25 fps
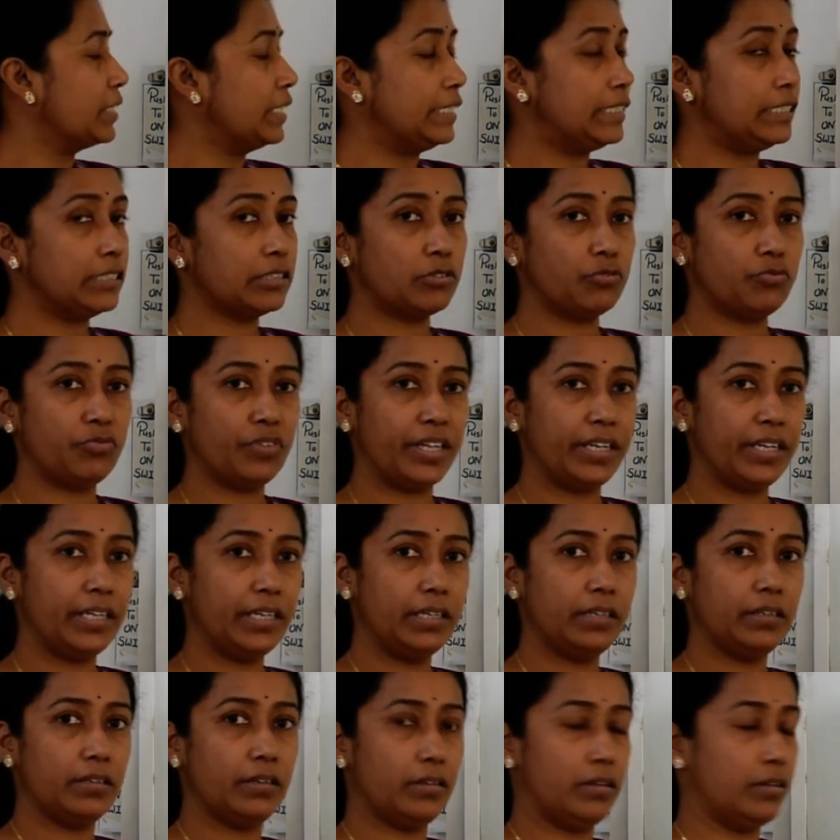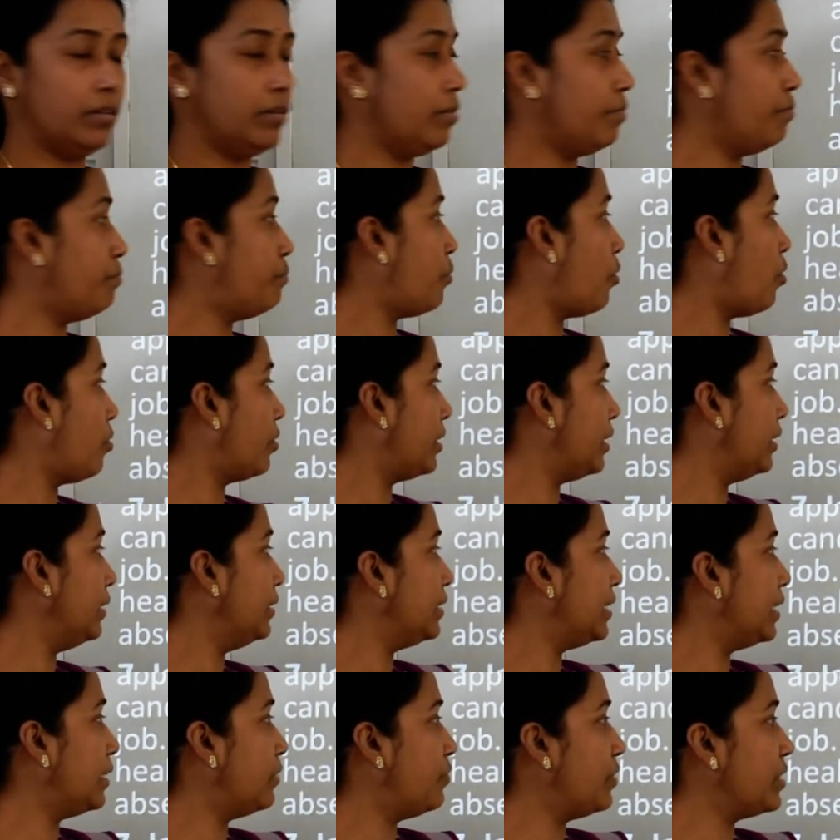it is very
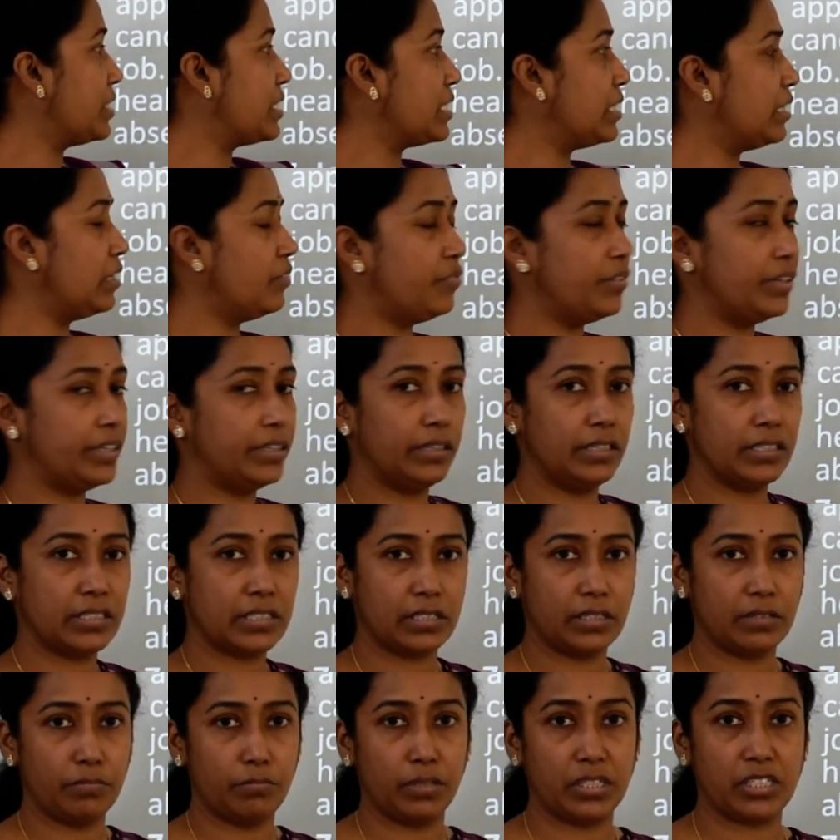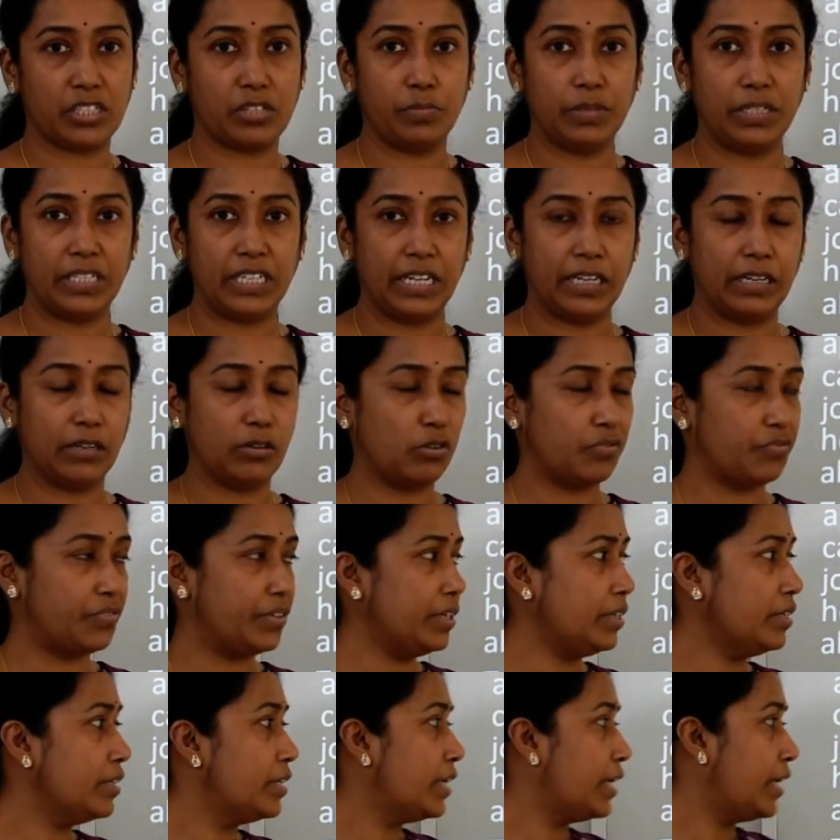important that physical fitness must be taken of
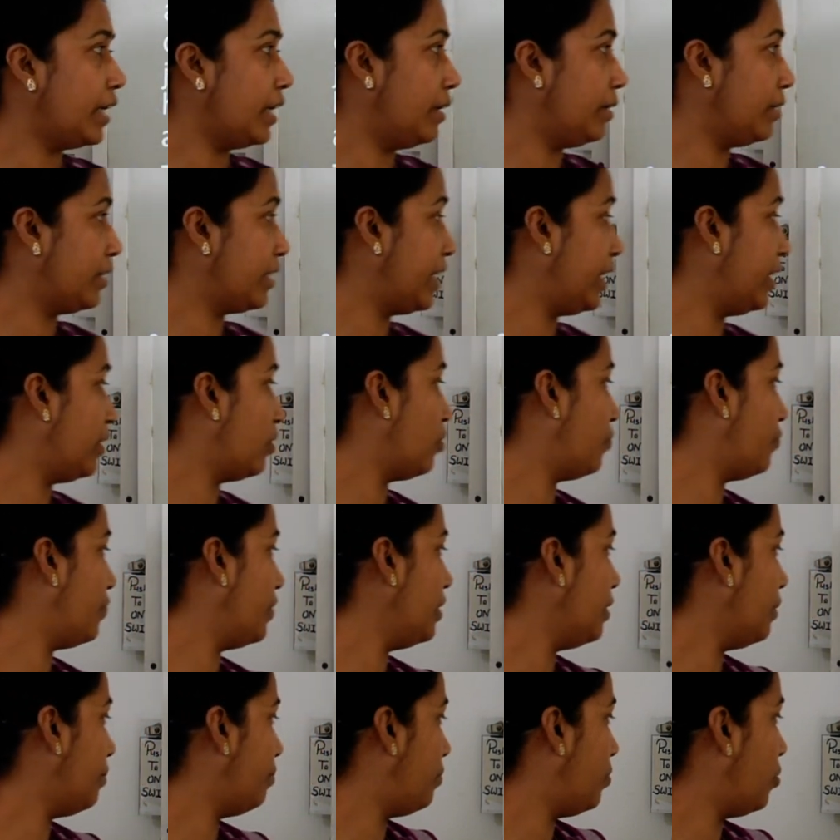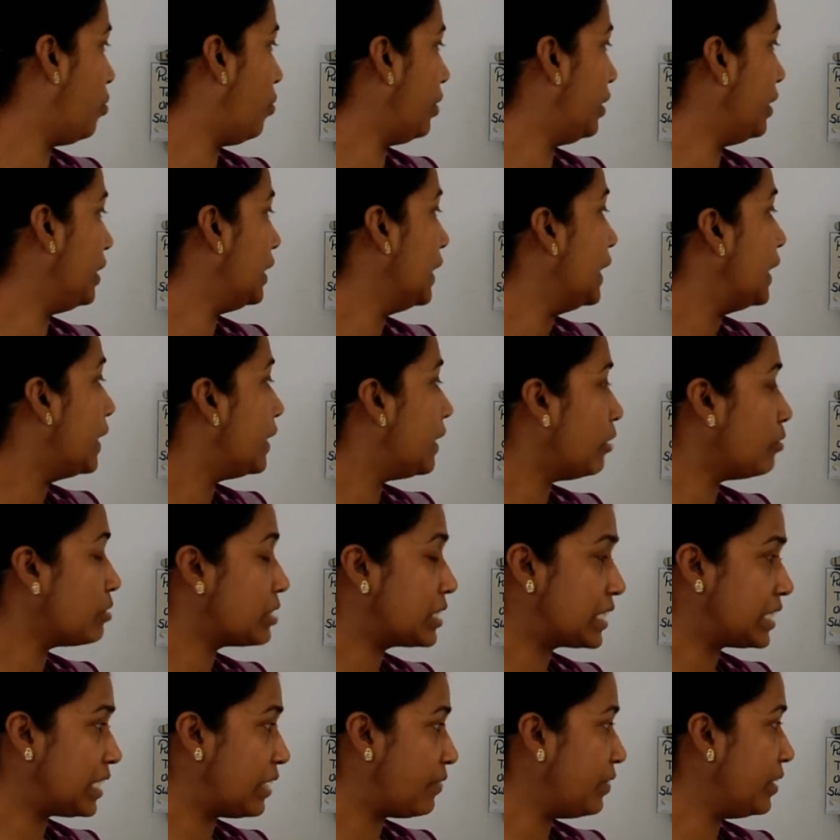an care of an employee. Now
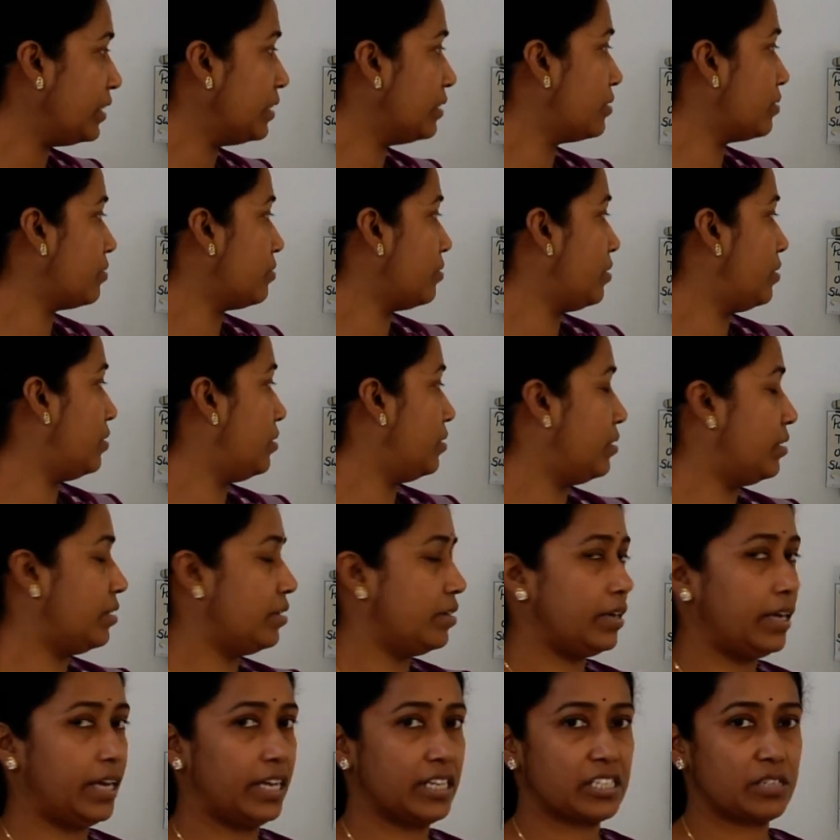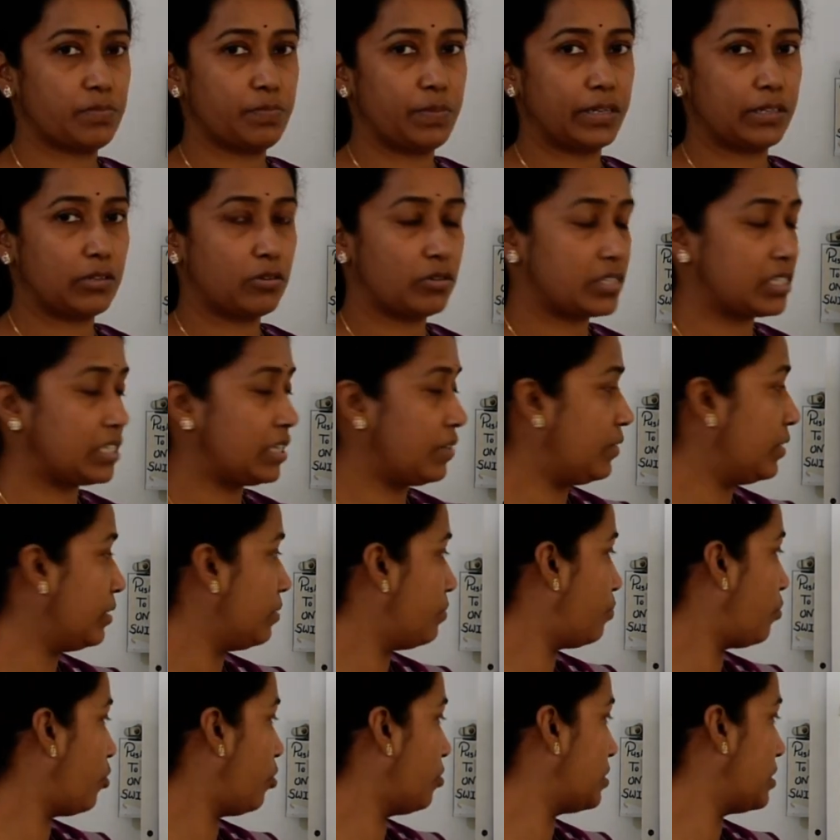seventh aspect or
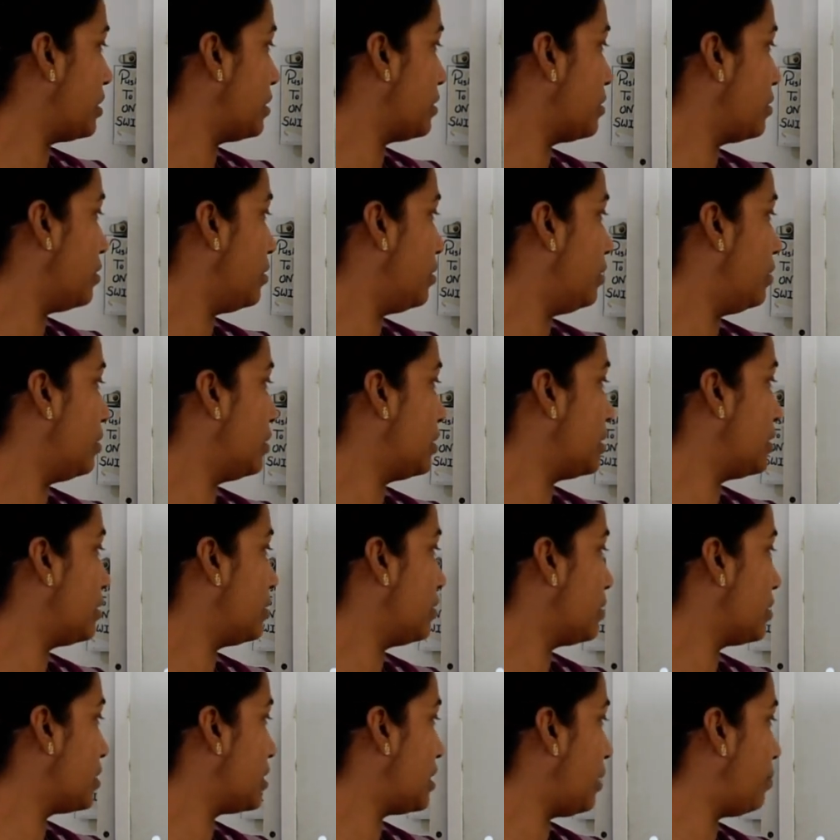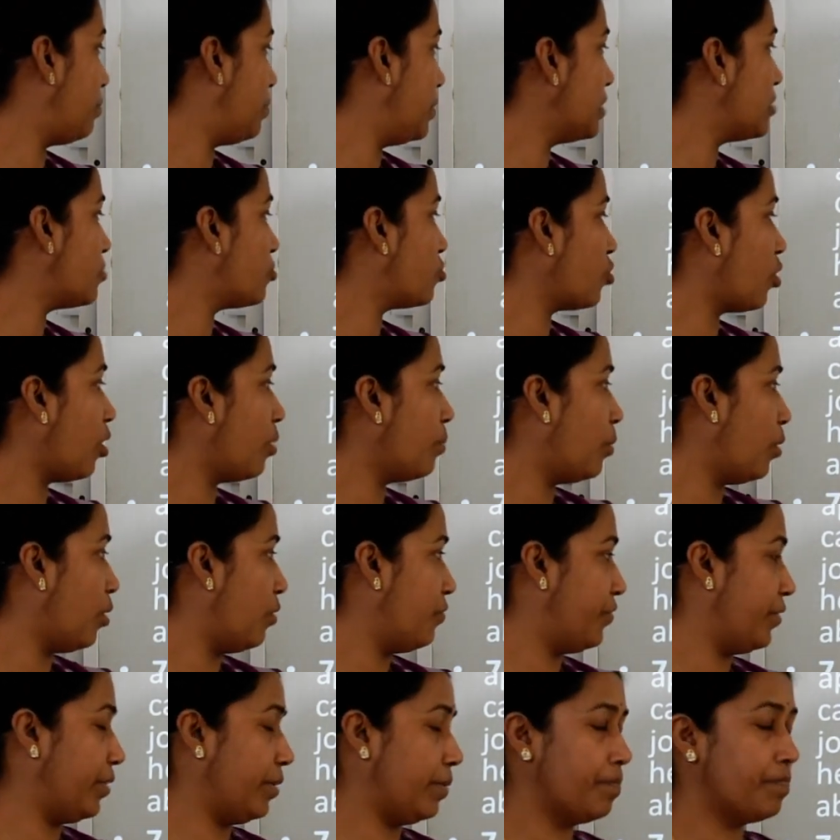seventh process step is job
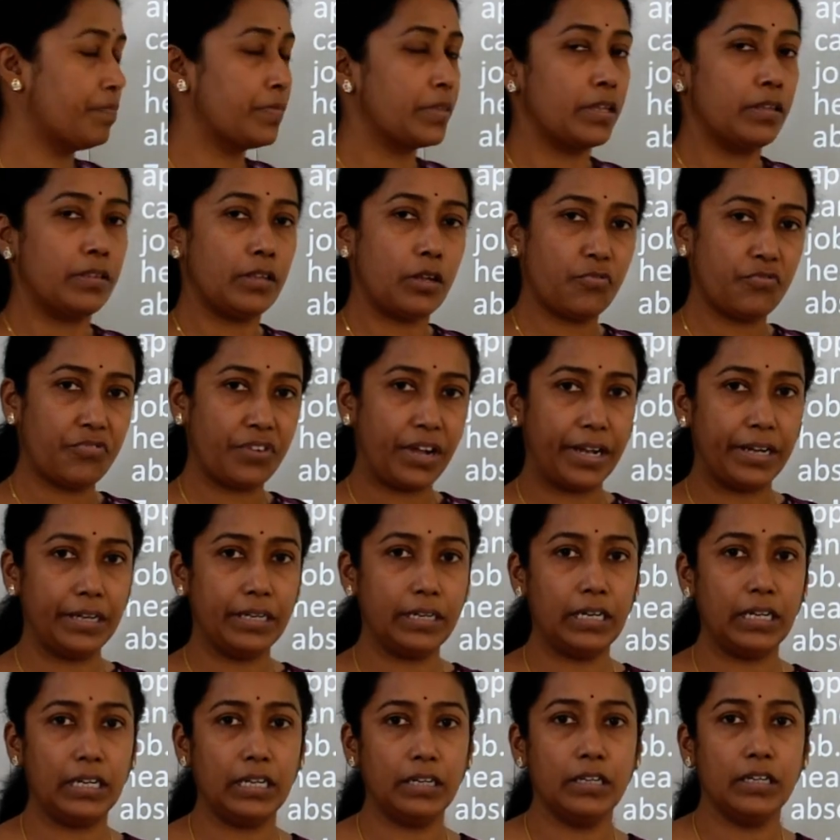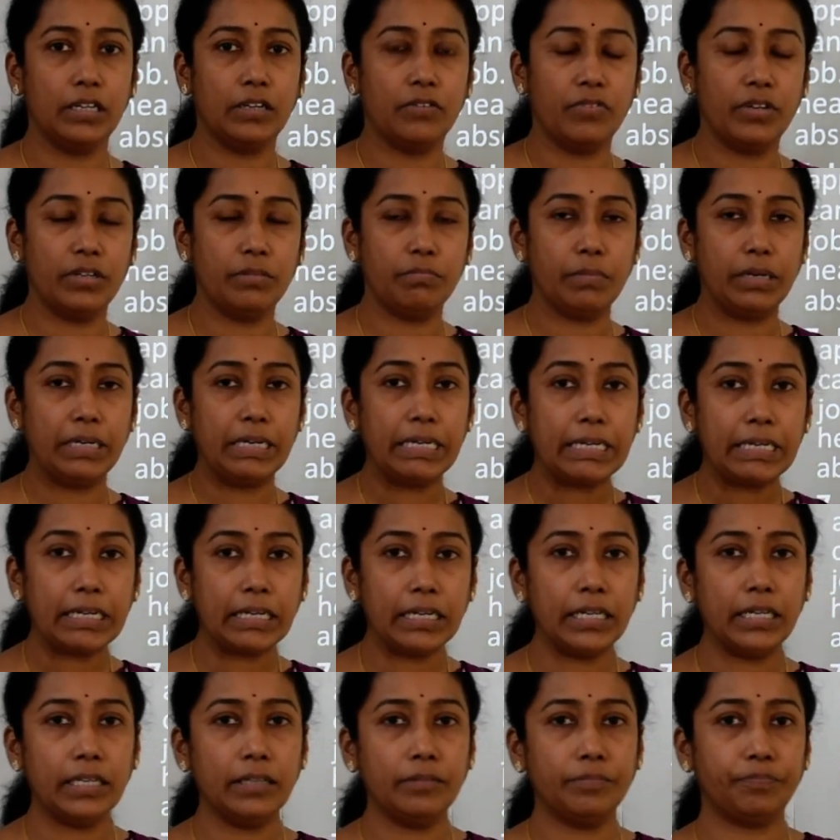offer. Now finally, when
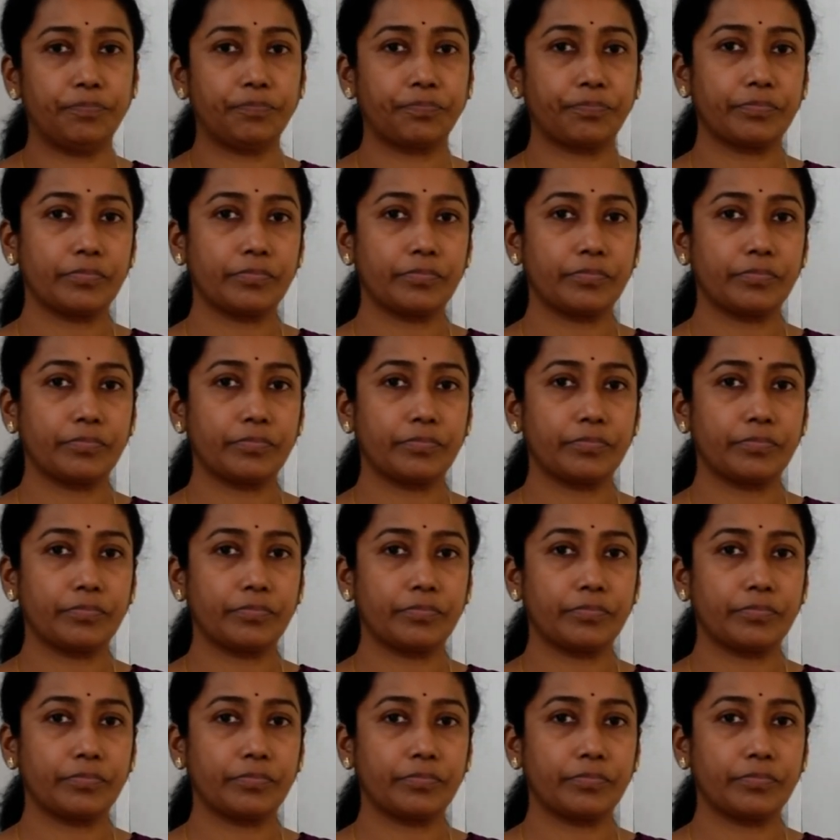medically